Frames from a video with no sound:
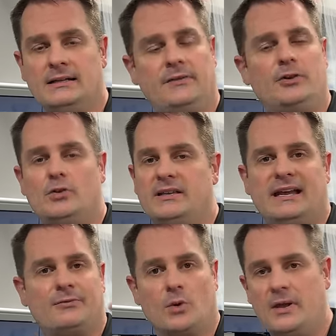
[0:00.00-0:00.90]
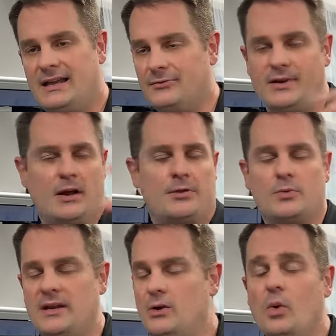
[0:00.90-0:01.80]
If you do it every week, every other
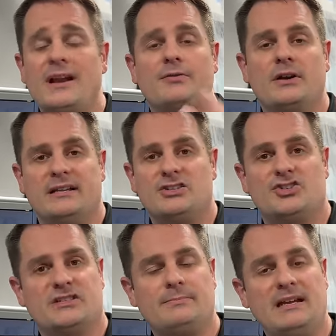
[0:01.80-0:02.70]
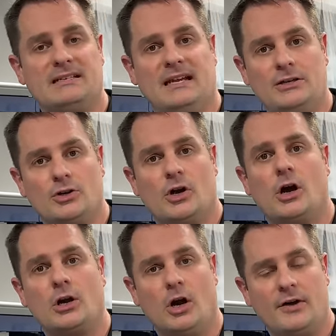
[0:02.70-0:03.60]
week, whatever it is, just maintain your
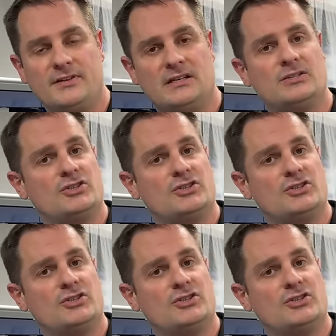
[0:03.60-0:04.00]
car often.